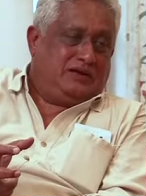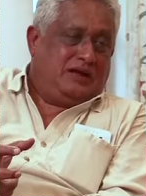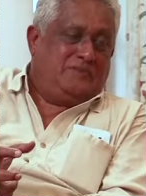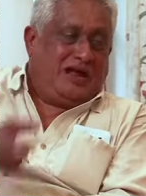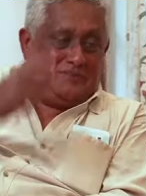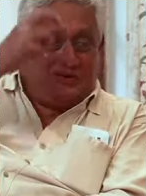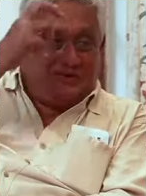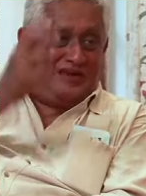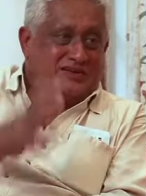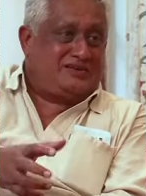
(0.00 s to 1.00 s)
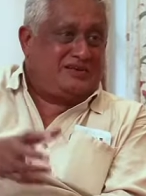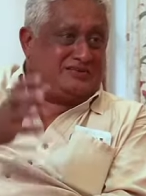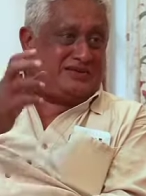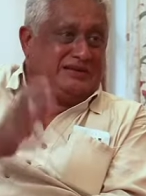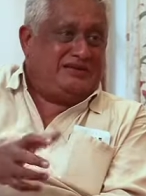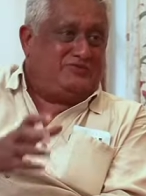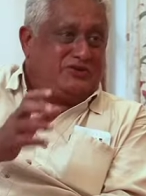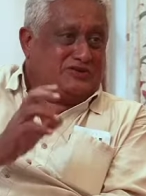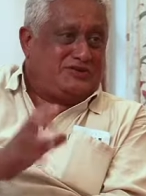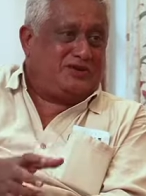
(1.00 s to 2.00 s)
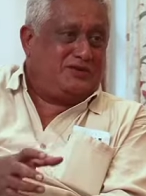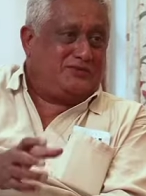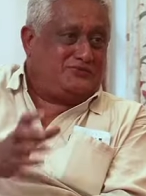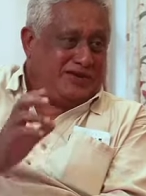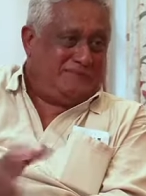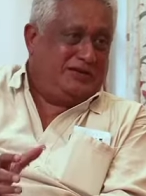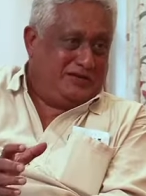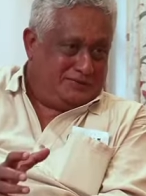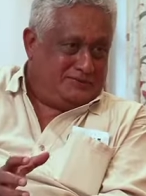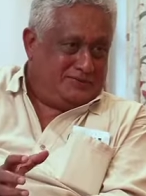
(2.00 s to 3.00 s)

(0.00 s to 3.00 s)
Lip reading: I mean, I've been raised in a scientific, secular family,